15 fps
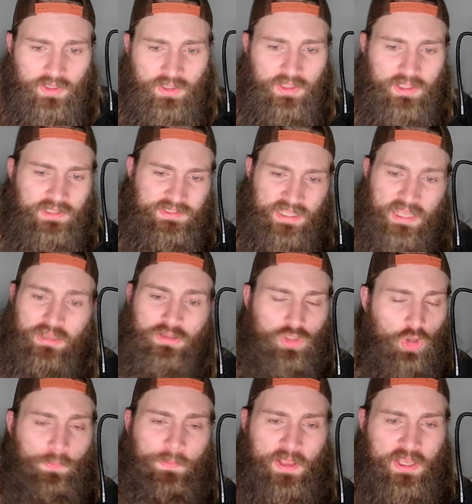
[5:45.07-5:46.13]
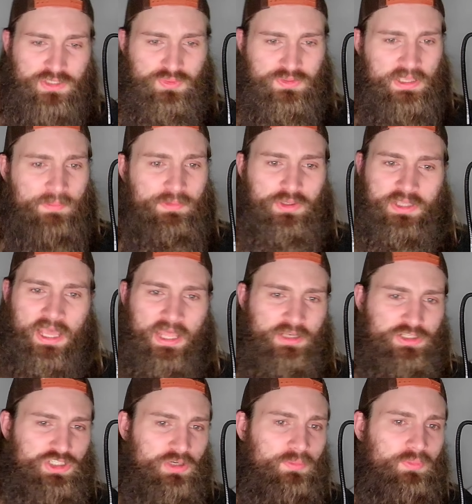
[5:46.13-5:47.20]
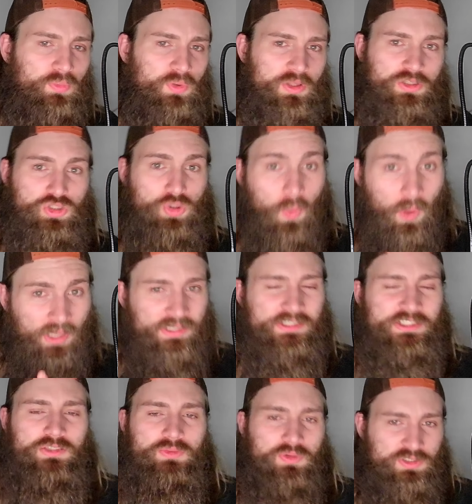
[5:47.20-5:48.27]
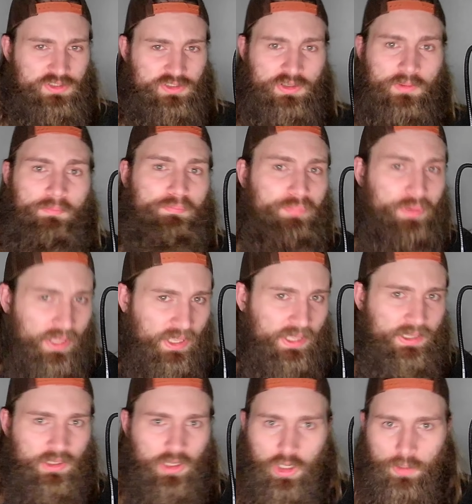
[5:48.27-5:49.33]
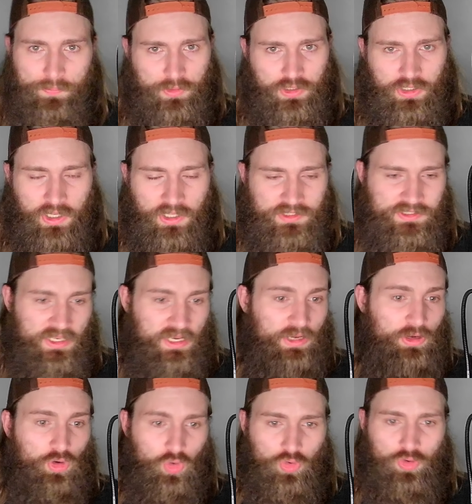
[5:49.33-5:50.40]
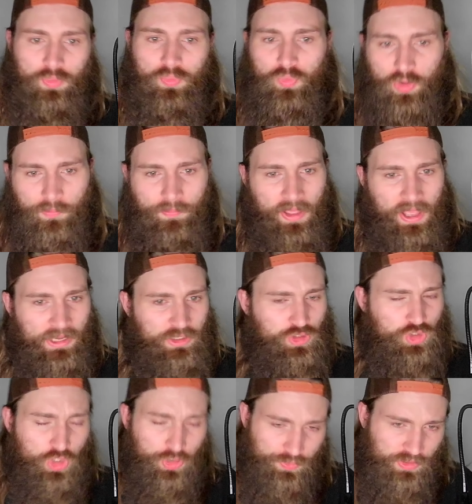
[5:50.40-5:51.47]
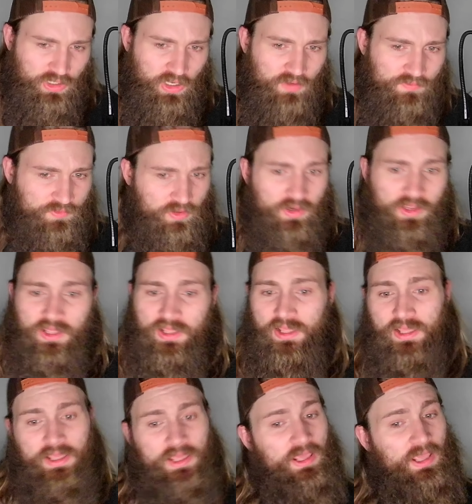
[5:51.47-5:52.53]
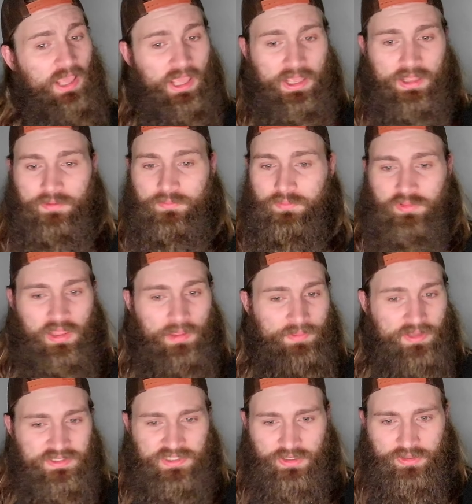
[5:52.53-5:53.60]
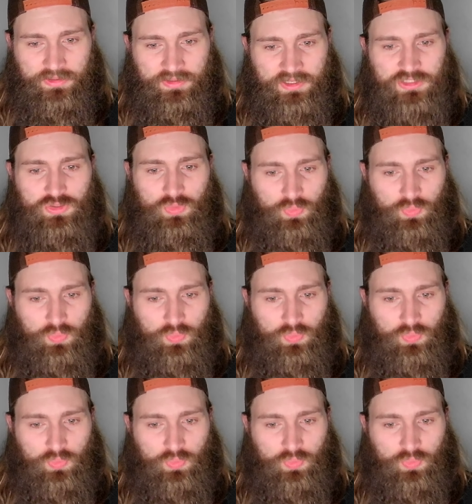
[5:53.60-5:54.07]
And Diego Lopez was able to catch him twice with some big uppercuts. And it hurt him real bad. He couldn't recover. And let me tell you this.